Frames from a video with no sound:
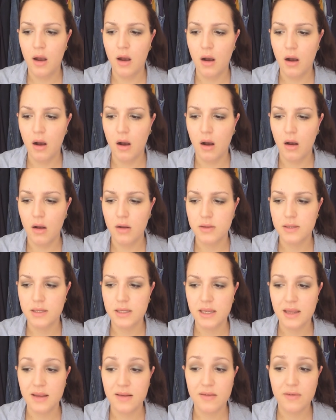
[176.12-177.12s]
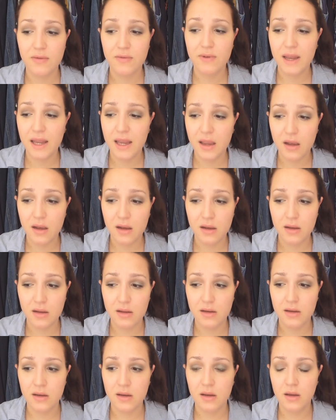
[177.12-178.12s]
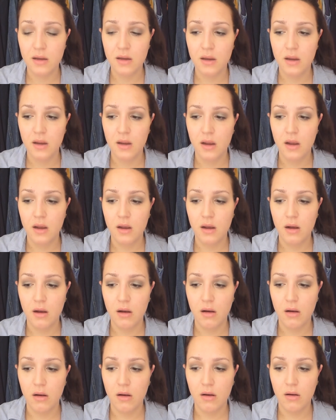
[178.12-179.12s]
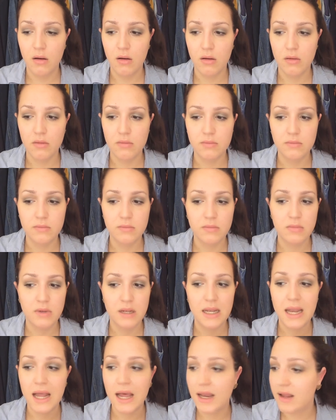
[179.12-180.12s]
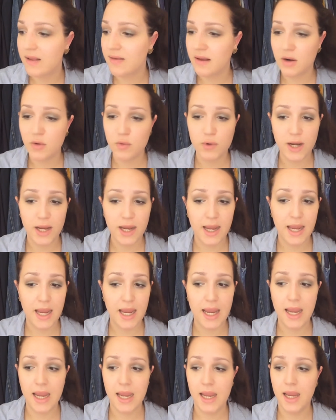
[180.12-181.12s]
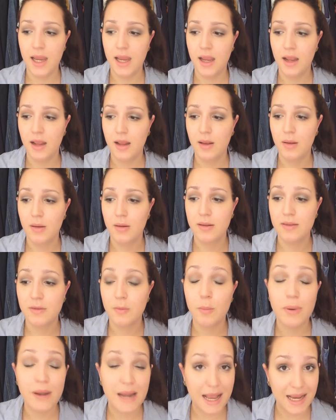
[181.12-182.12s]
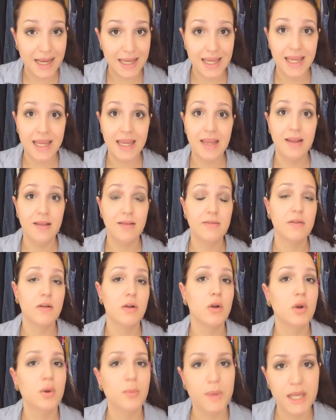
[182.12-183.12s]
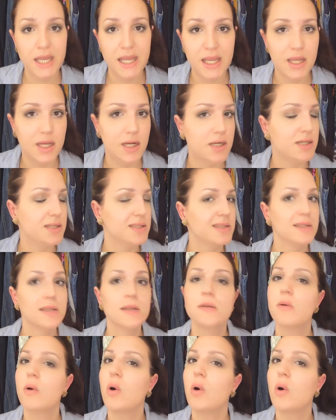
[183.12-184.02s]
The Kings of Leon, Lana Del Rey, The Black Keys, The Lumineers,